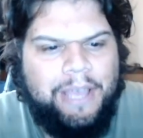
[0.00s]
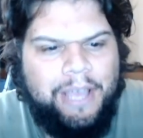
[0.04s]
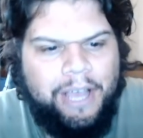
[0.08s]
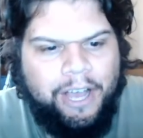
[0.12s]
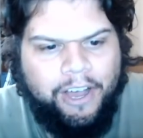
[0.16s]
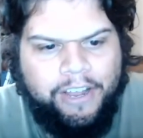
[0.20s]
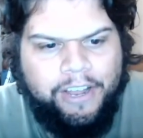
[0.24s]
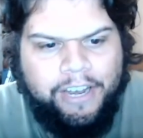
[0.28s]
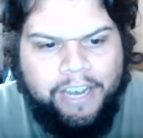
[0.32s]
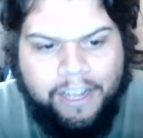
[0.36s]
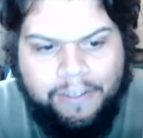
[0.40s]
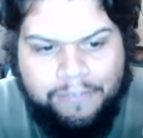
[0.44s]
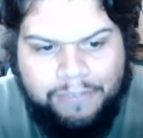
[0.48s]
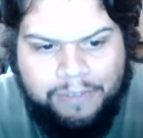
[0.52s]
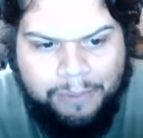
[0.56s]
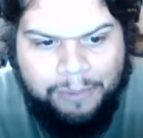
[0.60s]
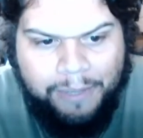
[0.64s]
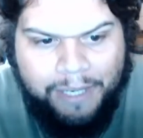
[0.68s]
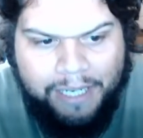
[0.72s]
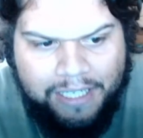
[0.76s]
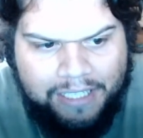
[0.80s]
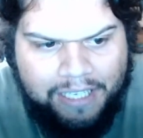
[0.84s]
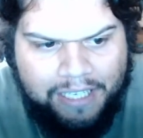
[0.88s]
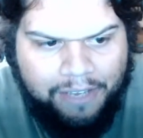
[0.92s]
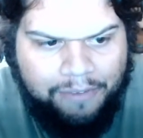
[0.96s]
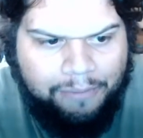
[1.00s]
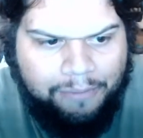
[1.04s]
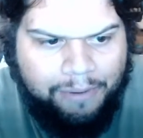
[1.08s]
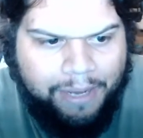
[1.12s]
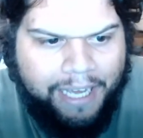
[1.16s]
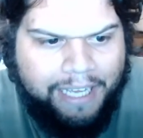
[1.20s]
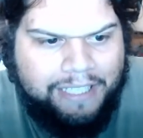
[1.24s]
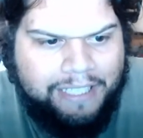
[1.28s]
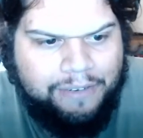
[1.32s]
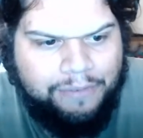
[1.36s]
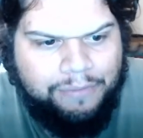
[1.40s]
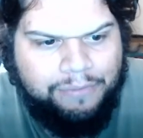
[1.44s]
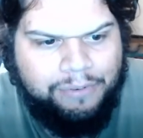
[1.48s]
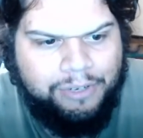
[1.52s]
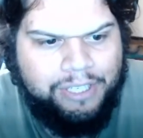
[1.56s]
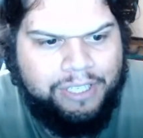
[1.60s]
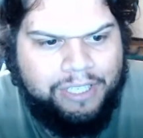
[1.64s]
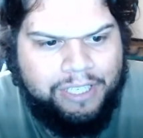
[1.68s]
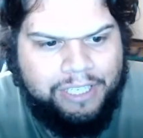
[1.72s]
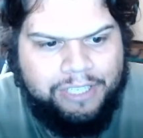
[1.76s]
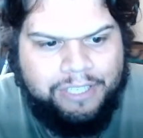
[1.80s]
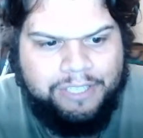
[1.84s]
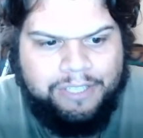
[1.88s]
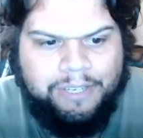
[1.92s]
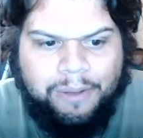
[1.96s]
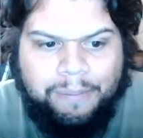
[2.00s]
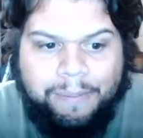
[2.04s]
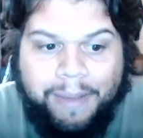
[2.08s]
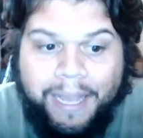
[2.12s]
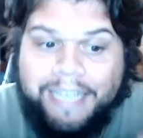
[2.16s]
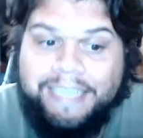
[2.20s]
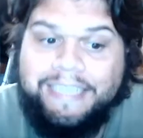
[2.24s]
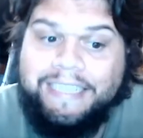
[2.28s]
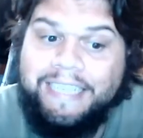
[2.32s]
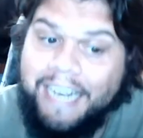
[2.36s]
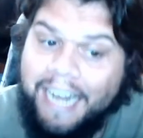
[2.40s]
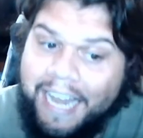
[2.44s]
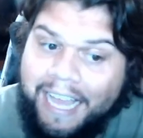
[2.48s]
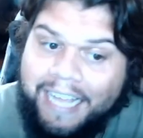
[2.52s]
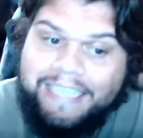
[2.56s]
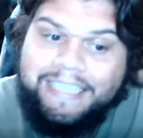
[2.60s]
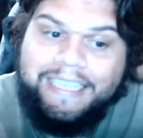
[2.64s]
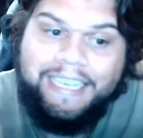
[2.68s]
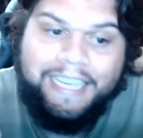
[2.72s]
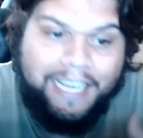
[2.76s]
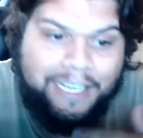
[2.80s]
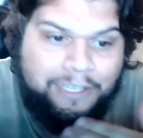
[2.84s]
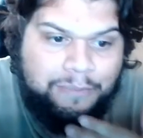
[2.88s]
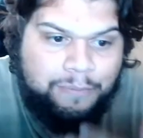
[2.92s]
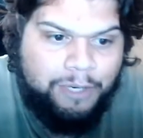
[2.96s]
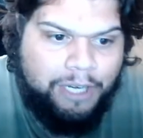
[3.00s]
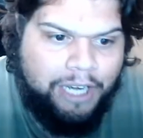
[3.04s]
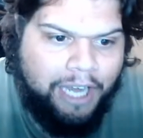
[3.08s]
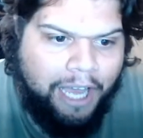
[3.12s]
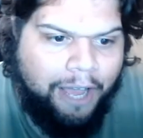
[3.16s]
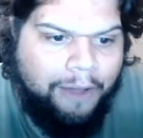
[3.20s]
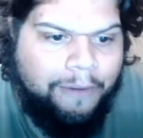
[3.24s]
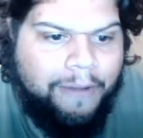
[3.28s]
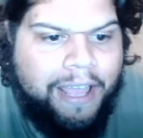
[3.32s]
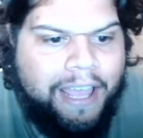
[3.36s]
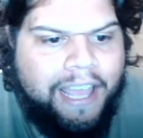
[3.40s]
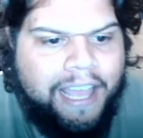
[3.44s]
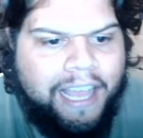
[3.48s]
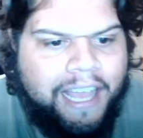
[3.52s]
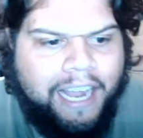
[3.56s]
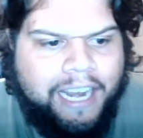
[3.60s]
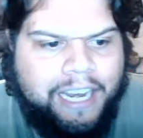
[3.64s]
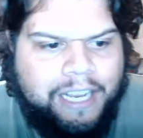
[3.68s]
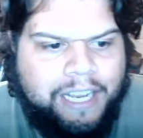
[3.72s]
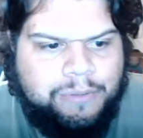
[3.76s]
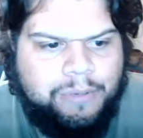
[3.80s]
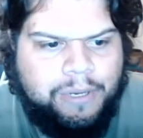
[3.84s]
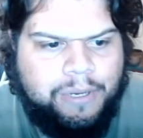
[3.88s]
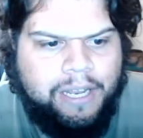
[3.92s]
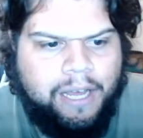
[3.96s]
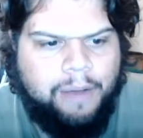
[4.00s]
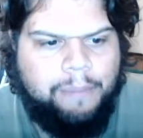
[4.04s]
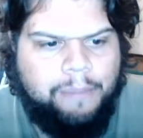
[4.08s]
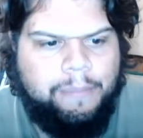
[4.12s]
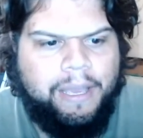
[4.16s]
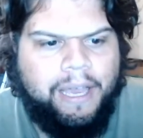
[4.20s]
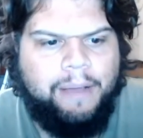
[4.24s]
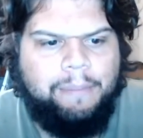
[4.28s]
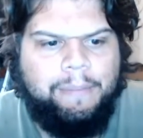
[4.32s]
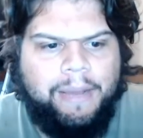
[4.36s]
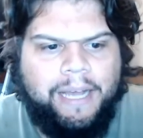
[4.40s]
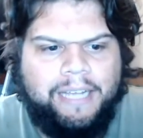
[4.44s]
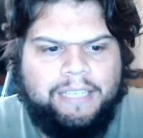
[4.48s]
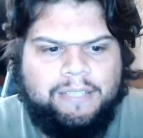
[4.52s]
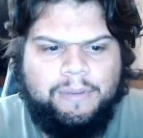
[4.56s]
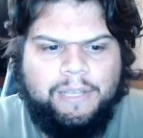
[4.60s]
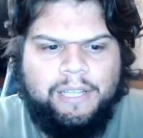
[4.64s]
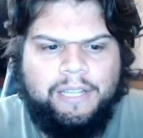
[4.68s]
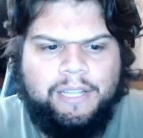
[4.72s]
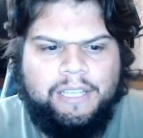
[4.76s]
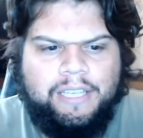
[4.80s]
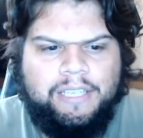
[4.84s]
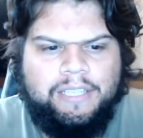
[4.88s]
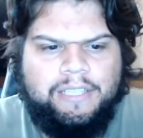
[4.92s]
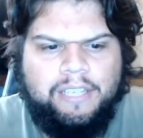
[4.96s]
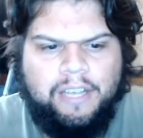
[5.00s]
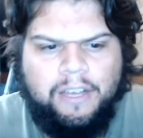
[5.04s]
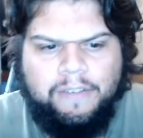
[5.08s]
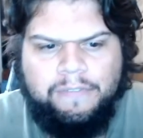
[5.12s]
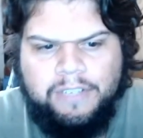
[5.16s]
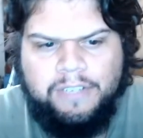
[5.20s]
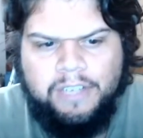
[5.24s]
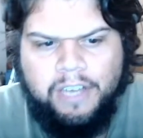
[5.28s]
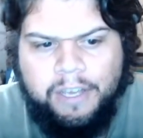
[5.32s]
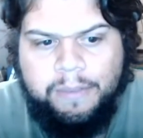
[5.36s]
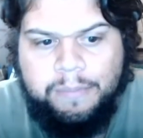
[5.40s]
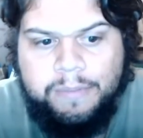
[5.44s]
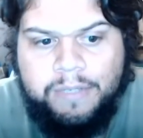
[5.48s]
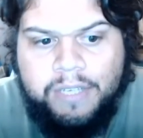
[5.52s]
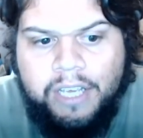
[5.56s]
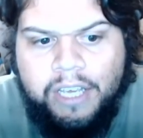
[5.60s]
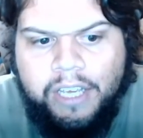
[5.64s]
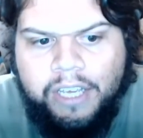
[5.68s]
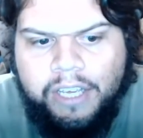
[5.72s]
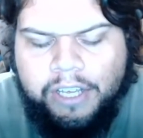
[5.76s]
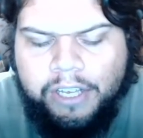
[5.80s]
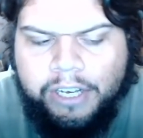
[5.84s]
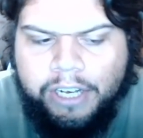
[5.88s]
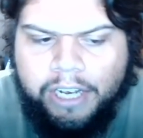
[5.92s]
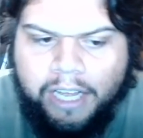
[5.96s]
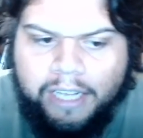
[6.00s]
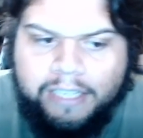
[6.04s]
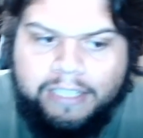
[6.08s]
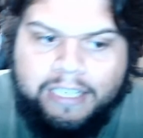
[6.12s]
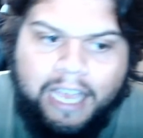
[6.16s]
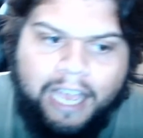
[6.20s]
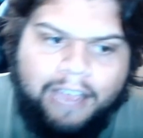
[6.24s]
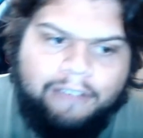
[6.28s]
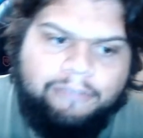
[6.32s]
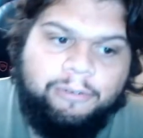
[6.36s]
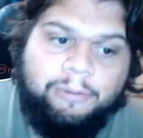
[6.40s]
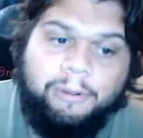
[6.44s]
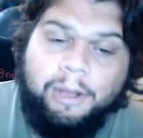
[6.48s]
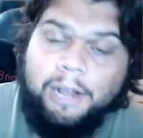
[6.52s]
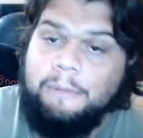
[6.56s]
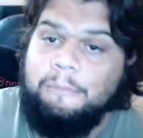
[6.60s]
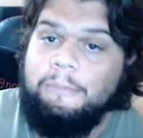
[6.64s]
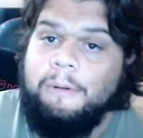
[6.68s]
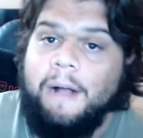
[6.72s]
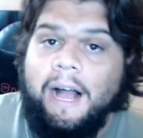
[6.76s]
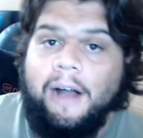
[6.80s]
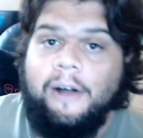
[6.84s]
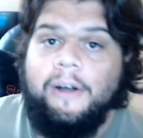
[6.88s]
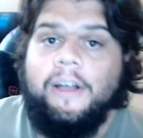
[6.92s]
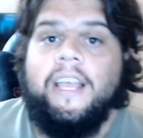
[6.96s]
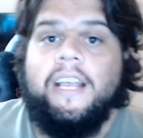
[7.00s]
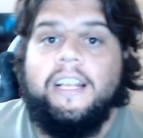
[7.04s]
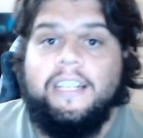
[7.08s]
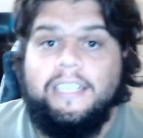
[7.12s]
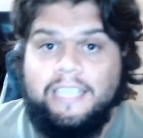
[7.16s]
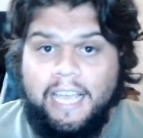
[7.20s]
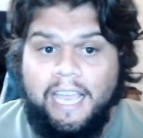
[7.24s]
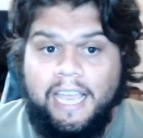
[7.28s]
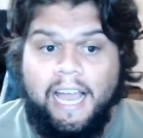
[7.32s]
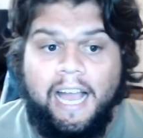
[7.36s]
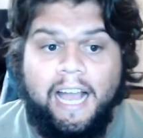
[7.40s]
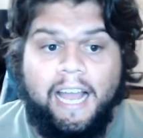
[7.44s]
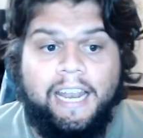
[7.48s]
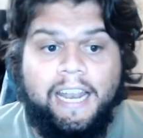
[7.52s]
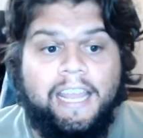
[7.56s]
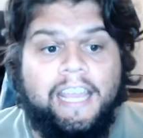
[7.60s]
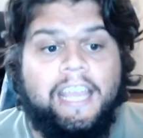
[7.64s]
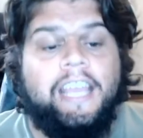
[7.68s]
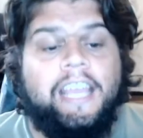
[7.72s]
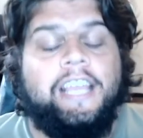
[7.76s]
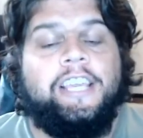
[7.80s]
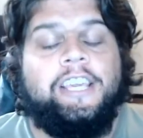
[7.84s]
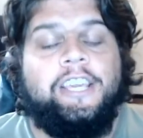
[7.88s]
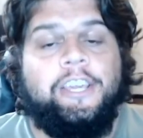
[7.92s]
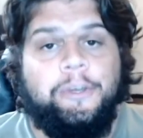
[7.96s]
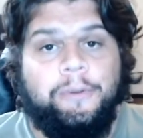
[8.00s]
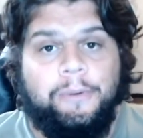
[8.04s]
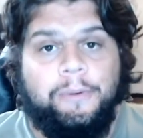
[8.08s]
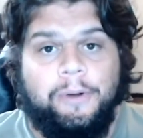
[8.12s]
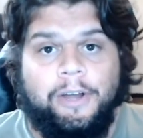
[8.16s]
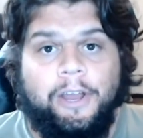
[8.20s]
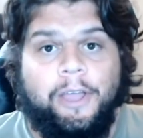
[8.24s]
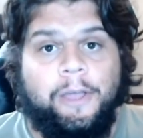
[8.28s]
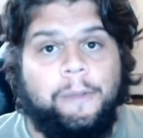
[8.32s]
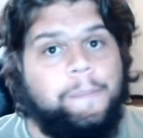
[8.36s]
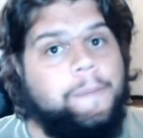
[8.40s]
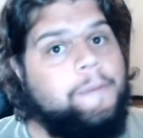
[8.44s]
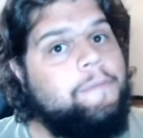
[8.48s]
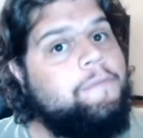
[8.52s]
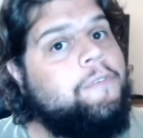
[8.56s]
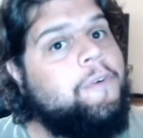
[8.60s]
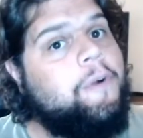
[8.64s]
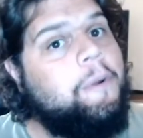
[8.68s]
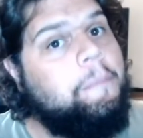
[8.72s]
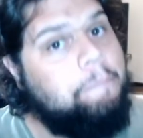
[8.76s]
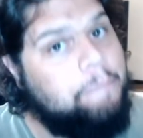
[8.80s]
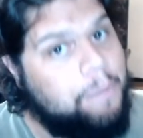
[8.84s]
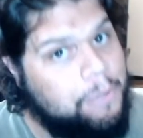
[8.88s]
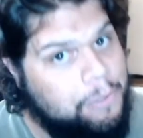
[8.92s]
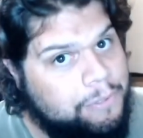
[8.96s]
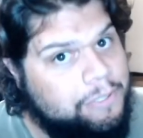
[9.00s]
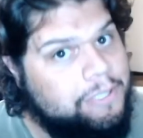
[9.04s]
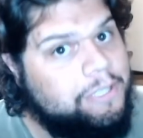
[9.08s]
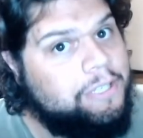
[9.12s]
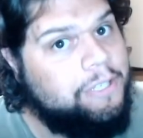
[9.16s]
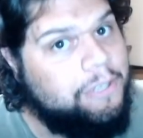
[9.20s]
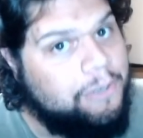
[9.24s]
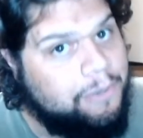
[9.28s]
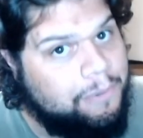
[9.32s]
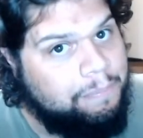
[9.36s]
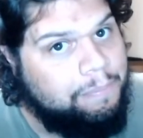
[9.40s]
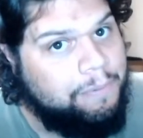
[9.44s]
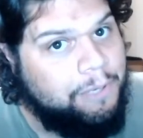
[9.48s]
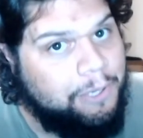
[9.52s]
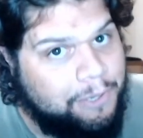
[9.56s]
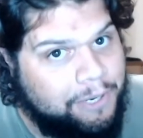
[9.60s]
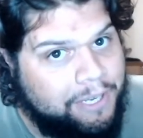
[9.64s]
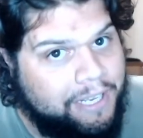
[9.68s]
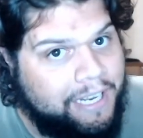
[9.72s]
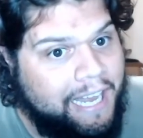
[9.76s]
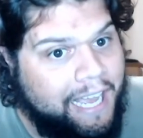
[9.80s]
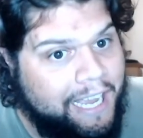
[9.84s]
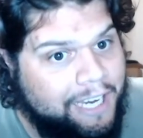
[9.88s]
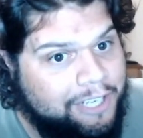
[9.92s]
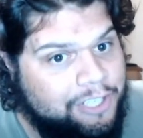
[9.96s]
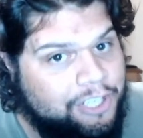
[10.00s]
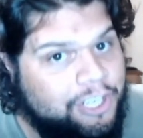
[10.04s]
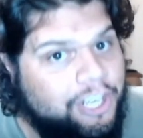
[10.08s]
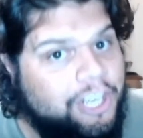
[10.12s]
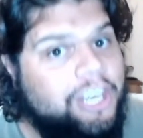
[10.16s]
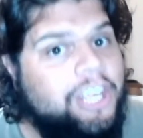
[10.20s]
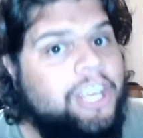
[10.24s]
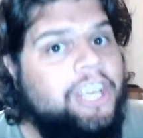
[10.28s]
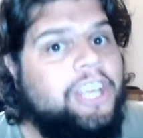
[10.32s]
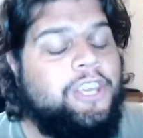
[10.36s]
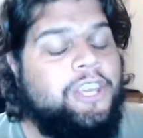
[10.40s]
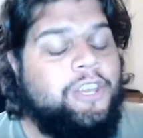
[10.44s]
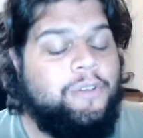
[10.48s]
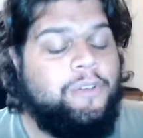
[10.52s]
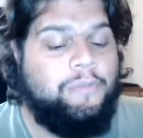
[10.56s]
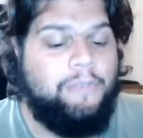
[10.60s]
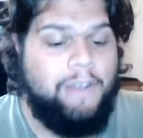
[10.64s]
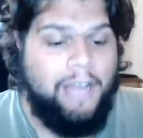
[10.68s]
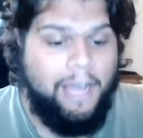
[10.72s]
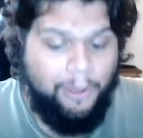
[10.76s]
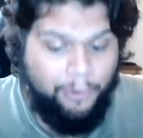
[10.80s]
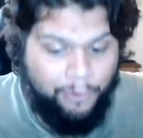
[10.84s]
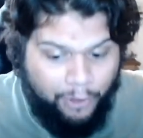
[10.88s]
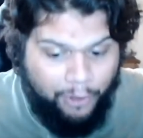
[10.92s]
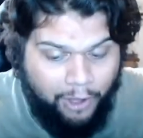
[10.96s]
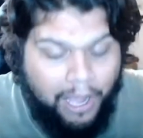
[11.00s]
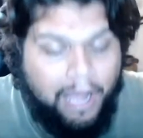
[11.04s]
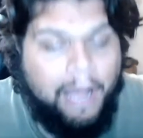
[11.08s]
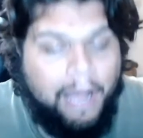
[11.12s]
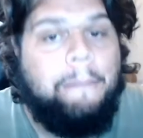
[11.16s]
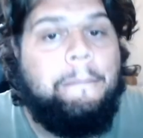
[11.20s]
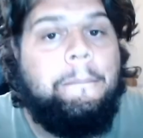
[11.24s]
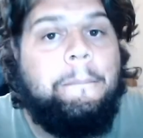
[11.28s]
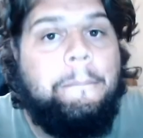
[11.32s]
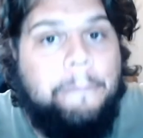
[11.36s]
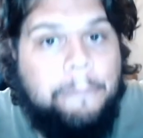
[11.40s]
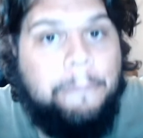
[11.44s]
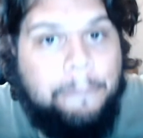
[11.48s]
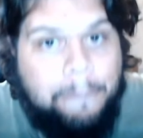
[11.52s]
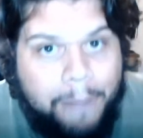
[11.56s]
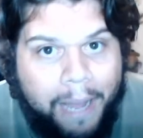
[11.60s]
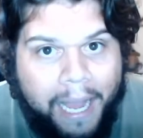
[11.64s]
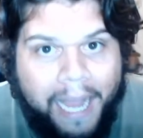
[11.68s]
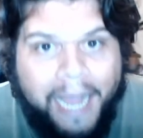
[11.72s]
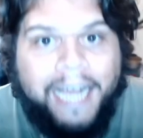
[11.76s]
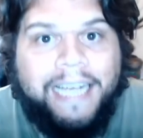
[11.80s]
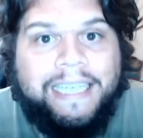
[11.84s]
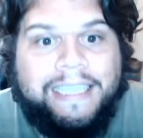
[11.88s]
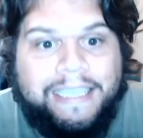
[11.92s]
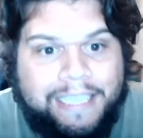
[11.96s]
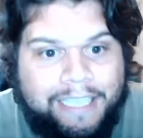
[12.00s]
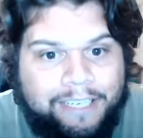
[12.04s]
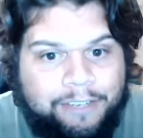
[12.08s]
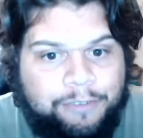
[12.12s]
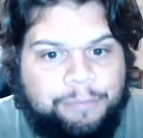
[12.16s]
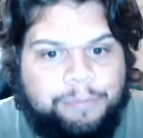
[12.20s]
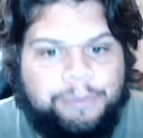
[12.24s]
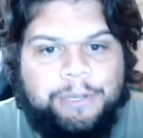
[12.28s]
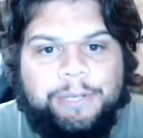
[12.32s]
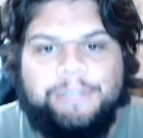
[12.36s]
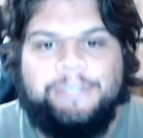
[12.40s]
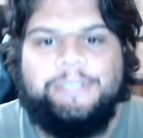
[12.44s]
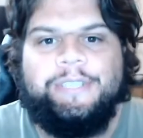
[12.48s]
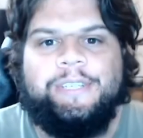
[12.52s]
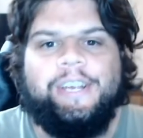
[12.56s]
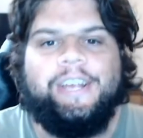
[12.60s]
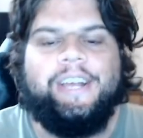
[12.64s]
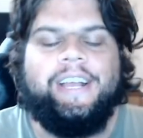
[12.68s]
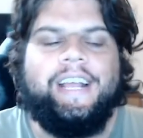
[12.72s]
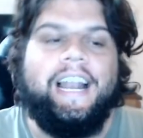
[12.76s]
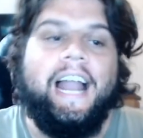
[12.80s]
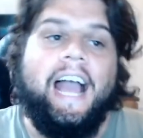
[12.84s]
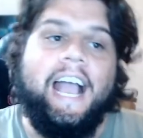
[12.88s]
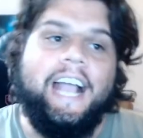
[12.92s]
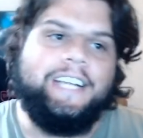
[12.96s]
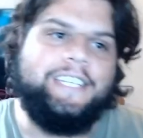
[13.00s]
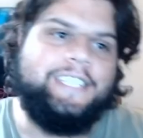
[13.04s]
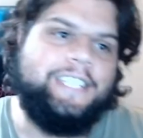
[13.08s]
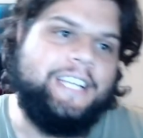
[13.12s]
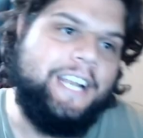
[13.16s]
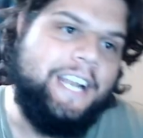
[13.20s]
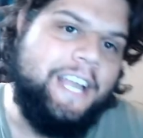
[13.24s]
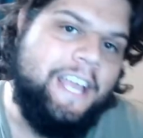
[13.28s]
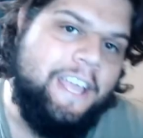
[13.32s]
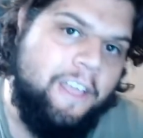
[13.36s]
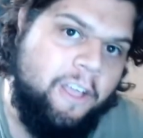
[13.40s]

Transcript: I'd love to win this giveaway as I've recently just got back into collecting, as we know. And this would help me out massively in these tough times. Good luck to everyone. Well, Sehan, you were hoping for a boost to your, your collection. You've now got a massive boost to your collection.